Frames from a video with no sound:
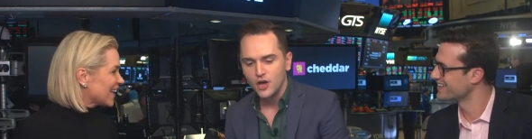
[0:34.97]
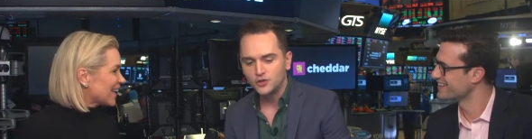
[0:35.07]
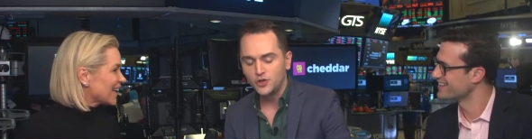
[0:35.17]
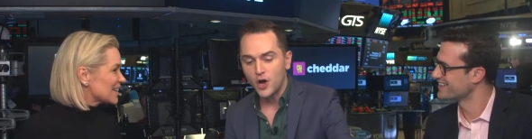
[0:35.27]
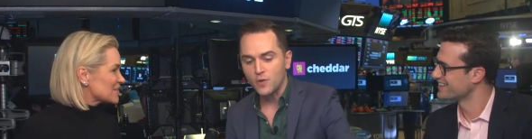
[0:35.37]

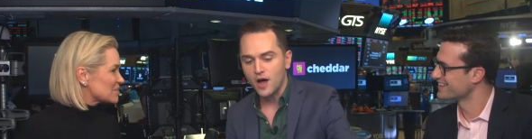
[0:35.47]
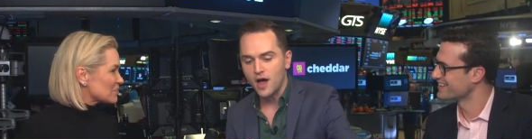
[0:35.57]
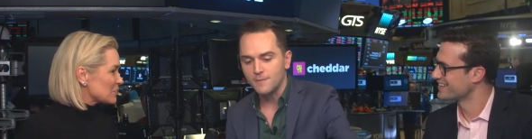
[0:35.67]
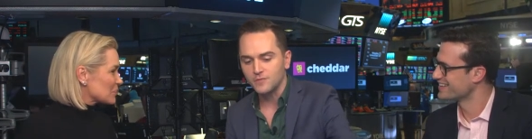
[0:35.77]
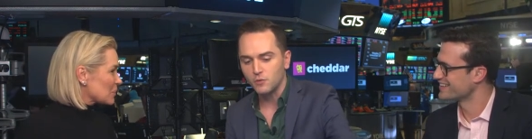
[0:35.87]
Speaker 1: So
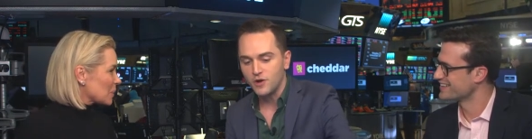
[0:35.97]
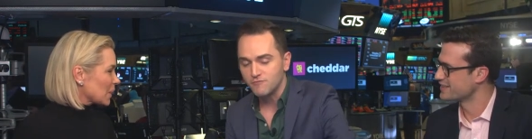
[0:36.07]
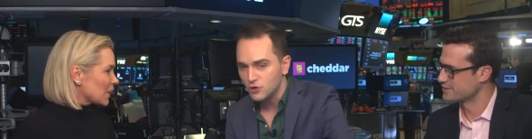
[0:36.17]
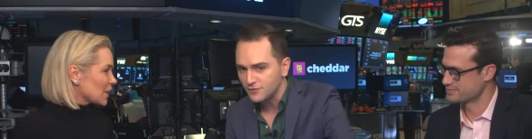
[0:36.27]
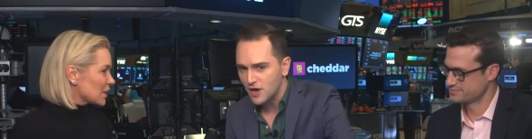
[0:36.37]

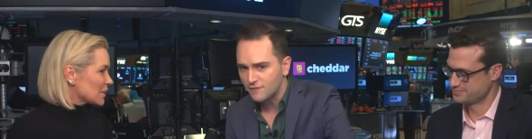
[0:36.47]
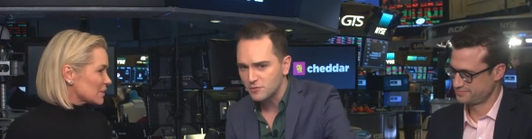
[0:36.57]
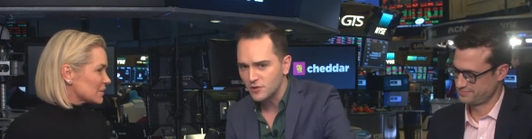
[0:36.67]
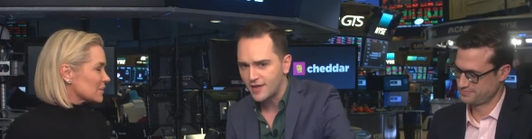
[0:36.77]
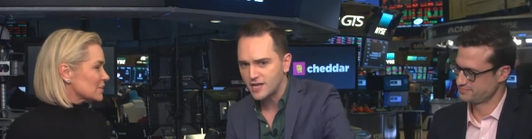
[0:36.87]
we've moved on
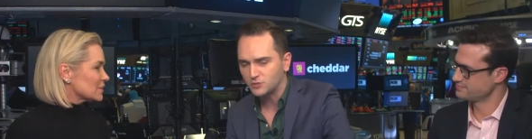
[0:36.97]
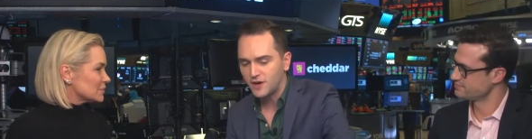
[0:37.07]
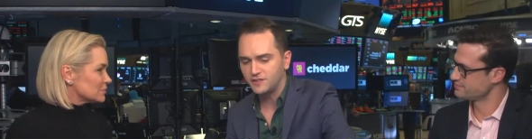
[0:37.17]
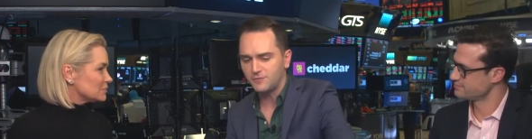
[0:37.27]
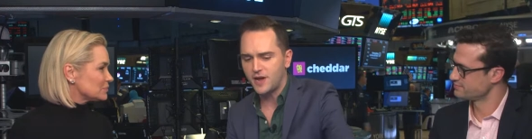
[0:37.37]
from Real
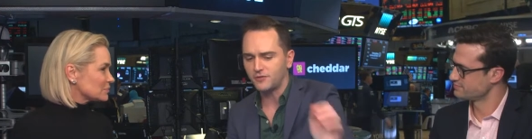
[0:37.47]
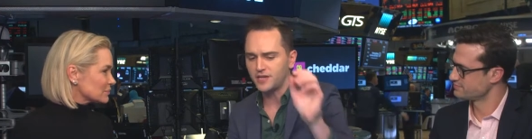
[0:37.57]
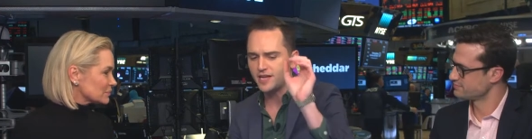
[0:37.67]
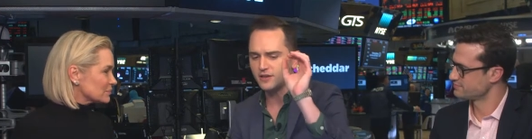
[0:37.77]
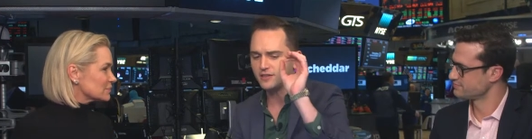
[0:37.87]
Housewives of
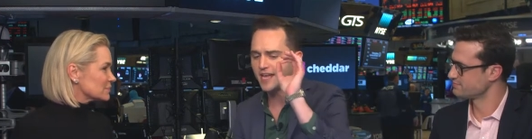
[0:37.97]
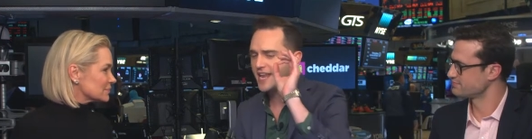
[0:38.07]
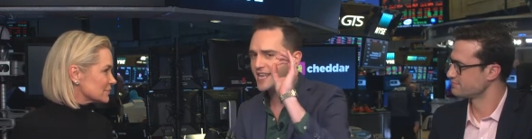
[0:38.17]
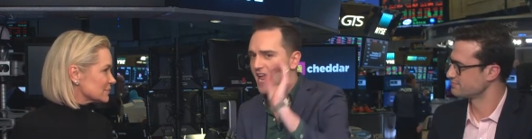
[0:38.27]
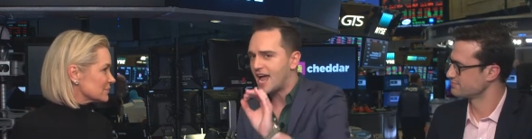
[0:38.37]
Beverly Hills,
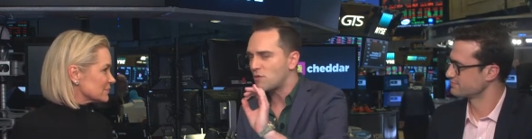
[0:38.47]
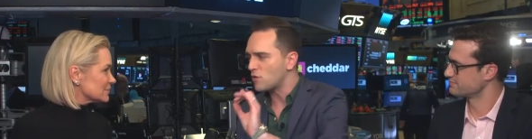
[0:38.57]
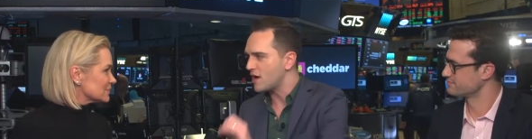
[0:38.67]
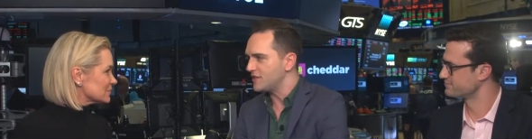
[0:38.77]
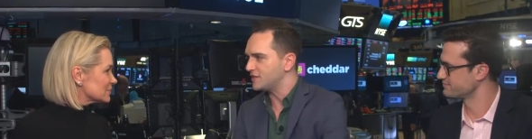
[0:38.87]
and now
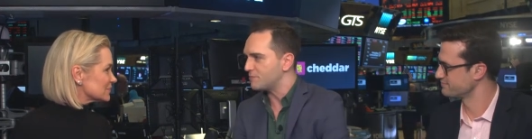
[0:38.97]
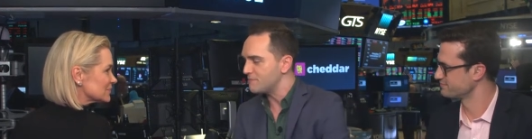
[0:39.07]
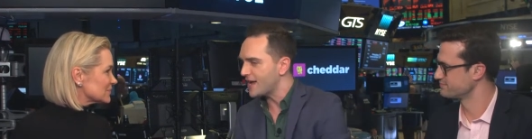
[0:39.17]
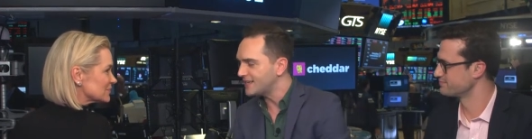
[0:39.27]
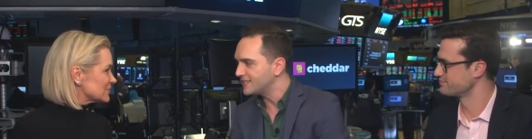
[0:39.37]
we're on this
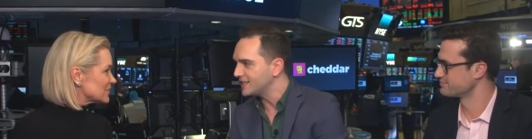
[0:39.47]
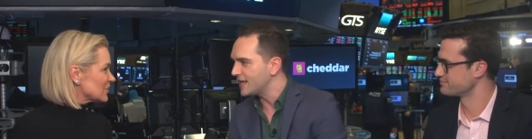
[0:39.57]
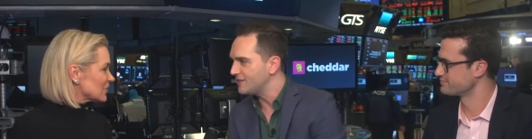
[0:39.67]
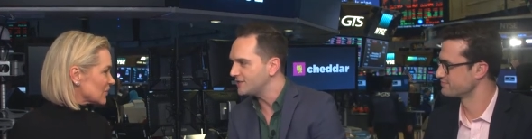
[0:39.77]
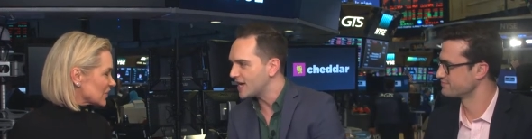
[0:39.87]
amazing
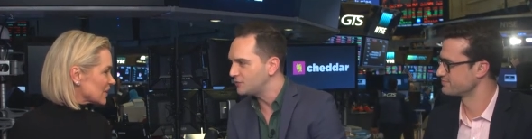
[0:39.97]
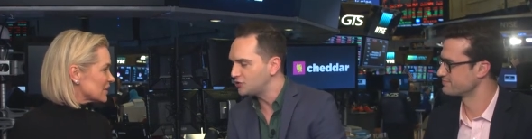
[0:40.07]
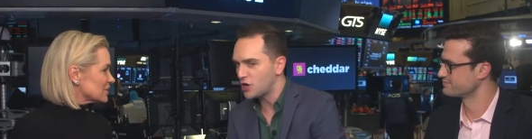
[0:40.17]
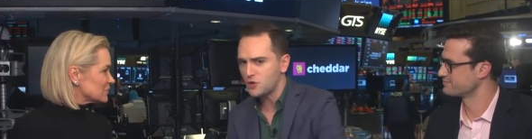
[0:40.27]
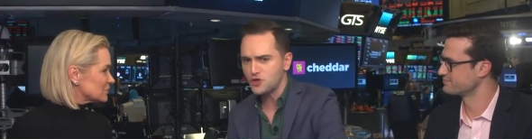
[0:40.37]
Lifetime
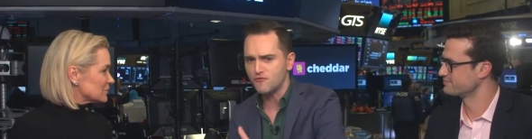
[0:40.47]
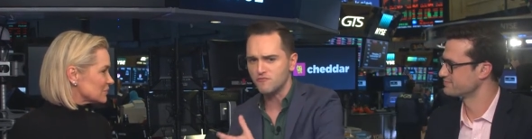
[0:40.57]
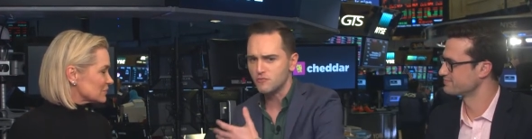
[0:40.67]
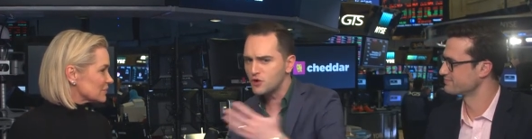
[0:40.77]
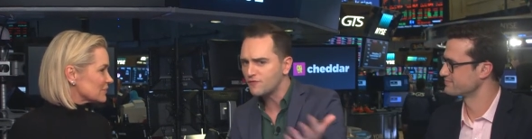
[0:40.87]
show.
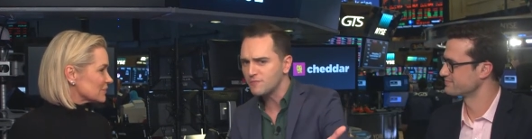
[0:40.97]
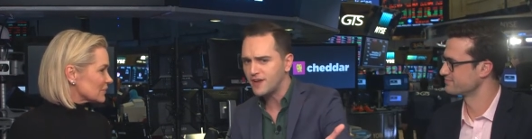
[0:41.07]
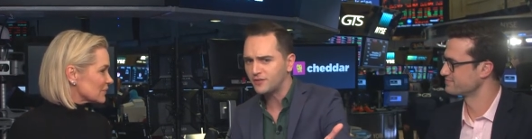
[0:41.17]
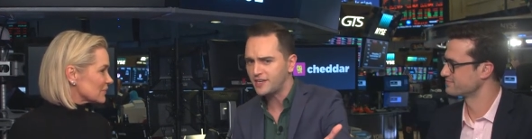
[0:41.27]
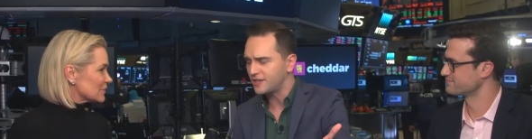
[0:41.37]
You've moved from
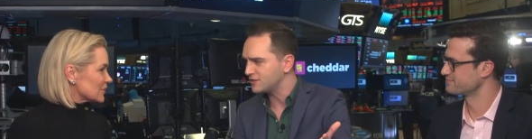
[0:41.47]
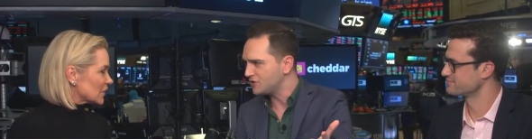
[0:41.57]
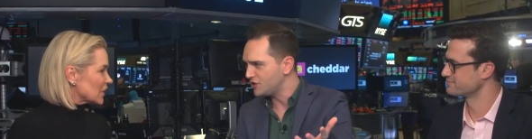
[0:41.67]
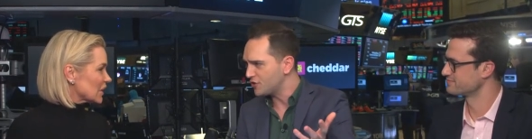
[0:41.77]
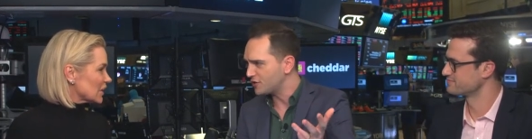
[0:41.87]
Beverly Hills
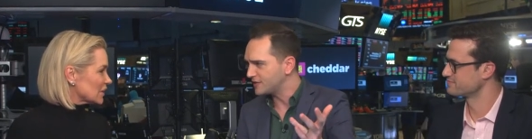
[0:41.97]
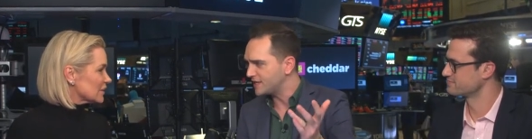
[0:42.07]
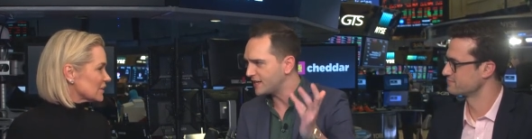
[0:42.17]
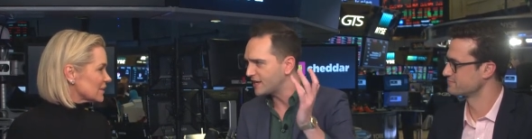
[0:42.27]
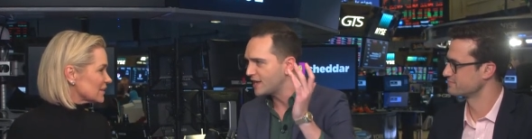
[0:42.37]
to New York
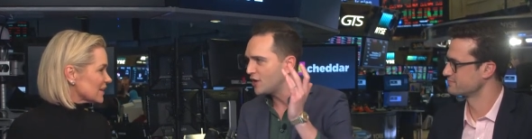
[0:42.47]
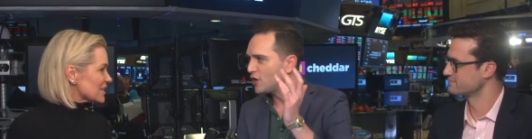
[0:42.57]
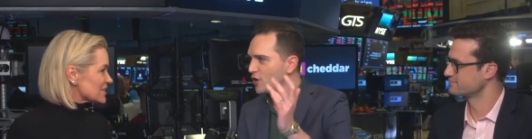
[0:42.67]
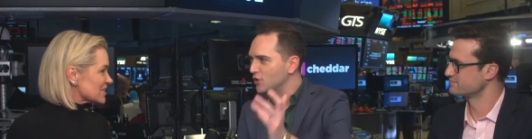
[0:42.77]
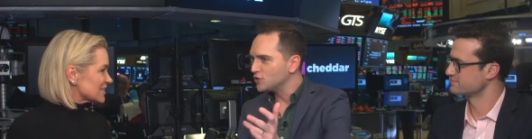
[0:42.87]
City.
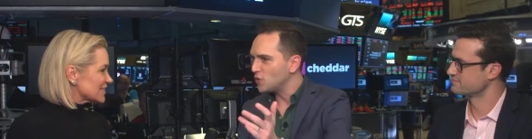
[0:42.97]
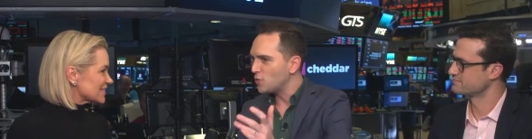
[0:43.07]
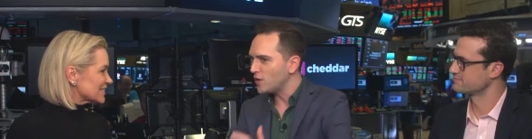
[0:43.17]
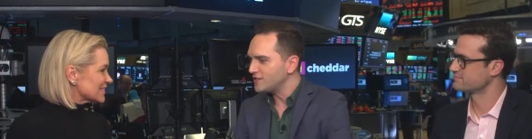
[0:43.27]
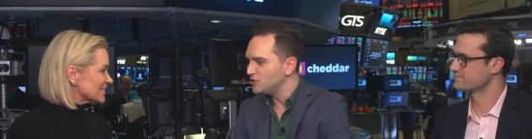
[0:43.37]
Yes. So
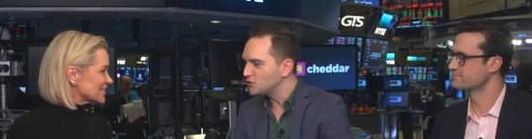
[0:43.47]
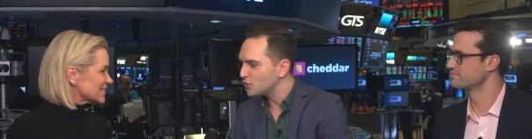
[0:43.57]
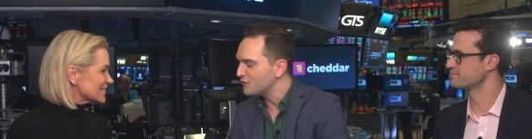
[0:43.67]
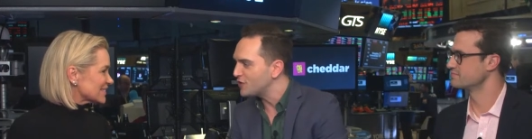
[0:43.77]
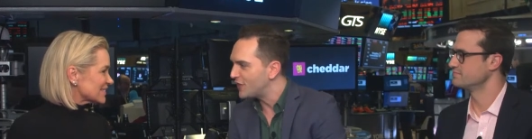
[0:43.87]
what's in
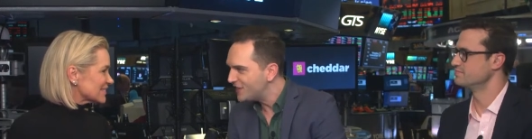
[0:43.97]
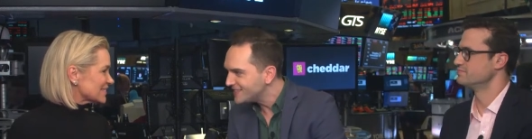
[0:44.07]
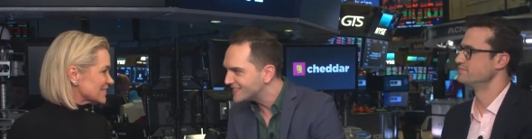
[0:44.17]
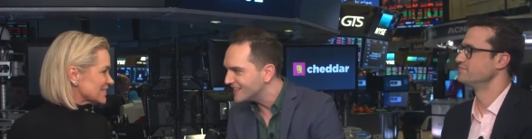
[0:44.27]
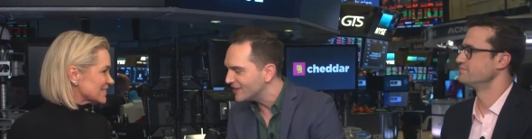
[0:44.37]
store for
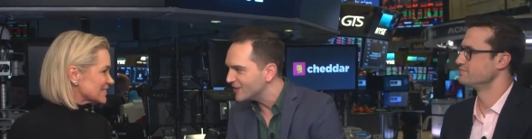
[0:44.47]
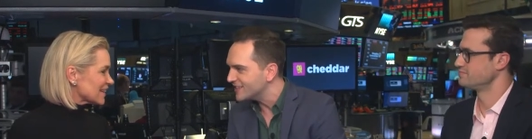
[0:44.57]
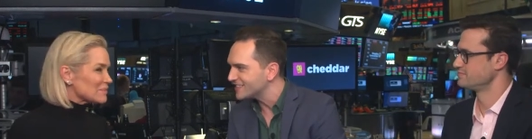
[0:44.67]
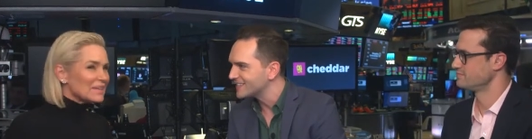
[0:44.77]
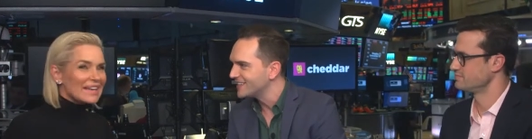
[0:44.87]
this series?
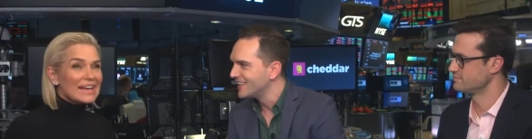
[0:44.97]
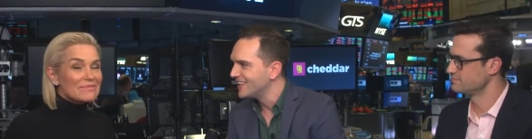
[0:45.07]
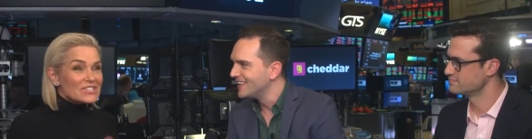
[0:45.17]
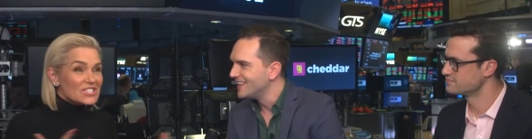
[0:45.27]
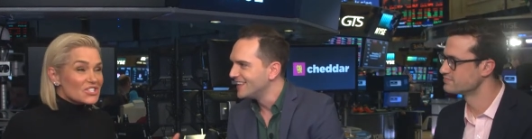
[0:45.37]
I mean,
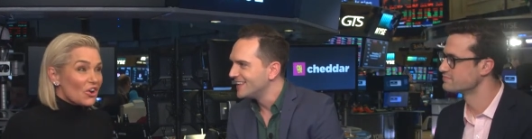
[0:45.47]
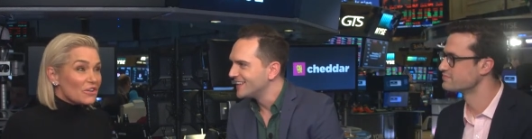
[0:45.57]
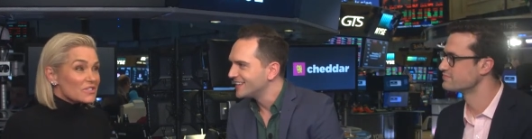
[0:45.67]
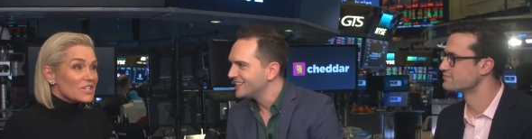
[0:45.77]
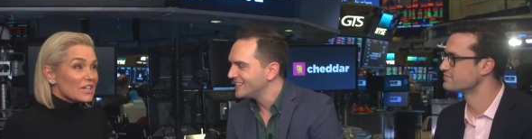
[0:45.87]
life is just
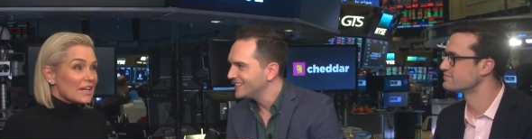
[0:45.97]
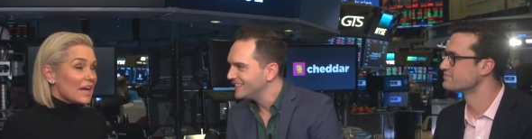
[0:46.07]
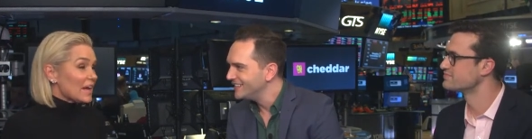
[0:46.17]
all of a sudden. I